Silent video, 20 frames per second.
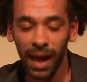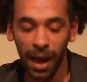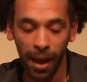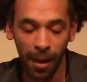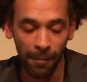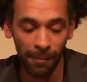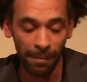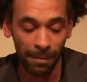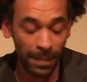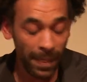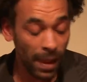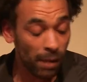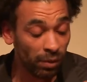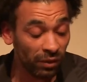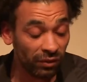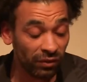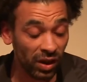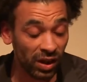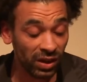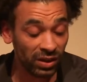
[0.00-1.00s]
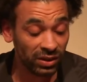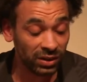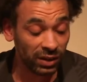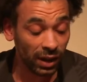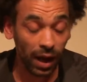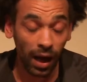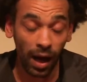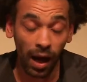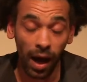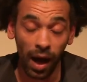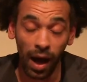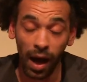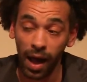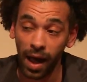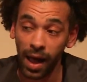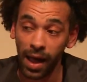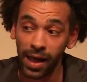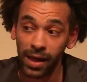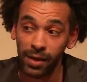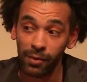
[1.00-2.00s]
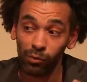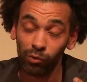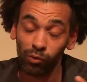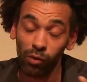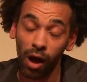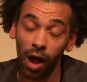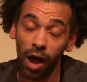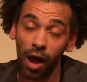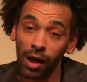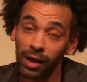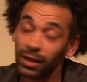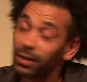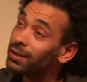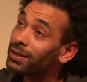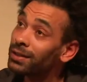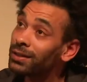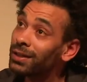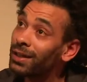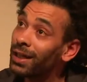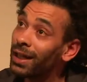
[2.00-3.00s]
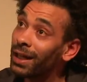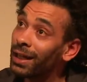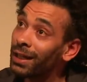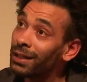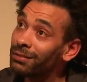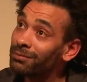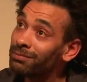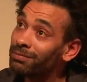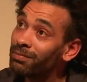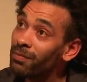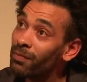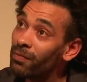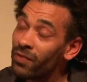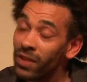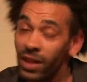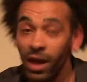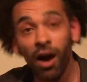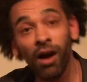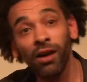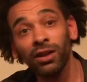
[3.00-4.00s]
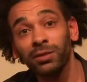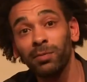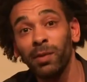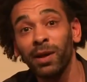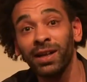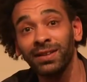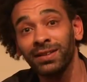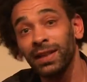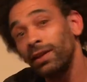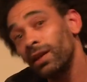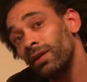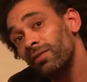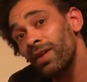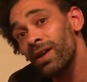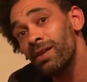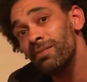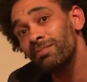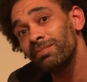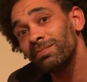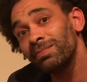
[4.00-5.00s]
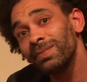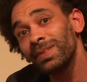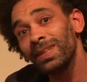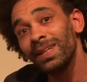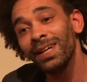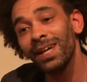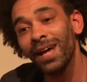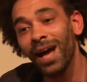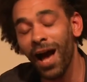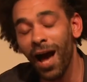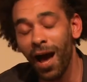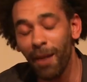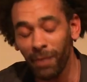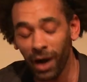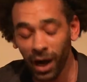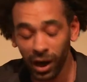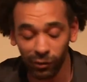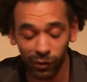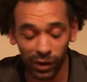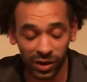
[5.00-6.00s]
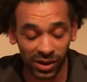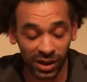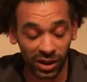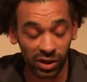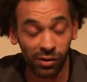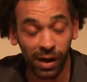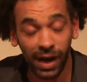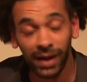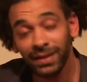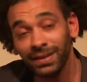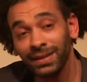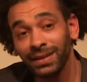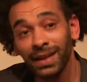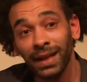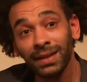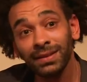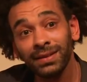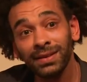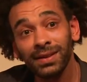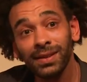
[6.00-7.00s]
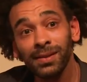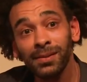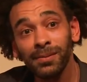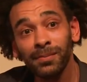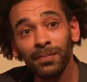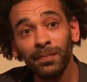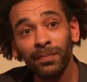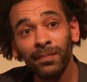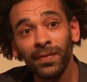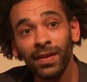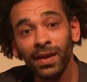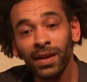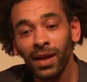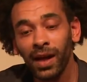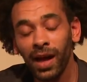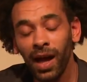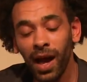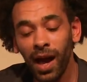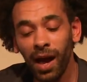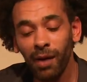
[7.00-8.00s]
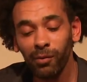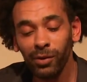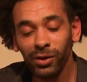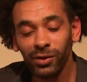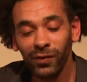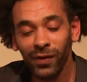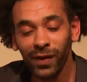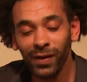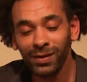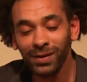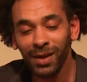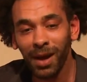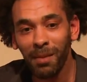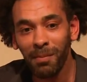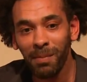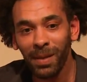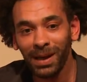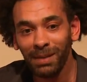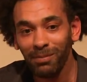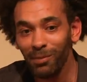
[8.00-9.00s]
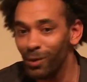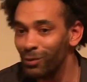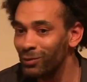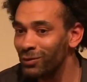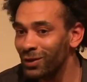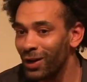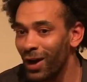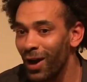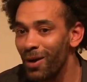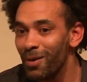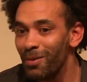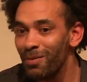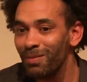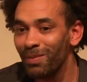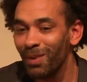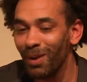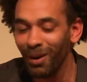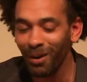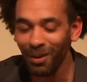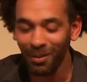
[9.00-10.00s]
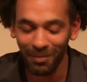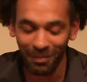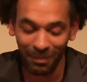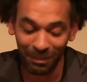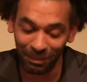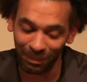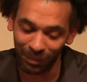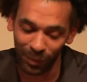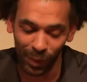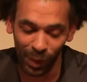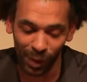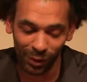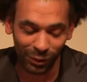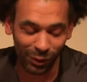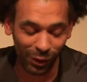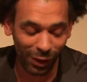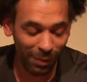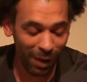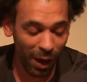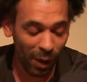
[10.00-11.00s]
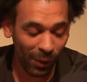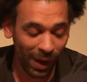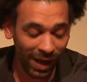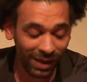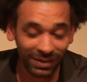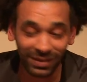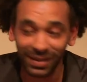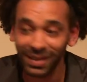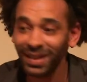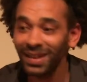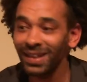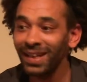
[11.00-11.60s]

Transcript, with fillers: Um, but first, I work in the arts because I love it. Um, I originally trained as a dancer, um, which feels like many moons ago, but we won't talk about when.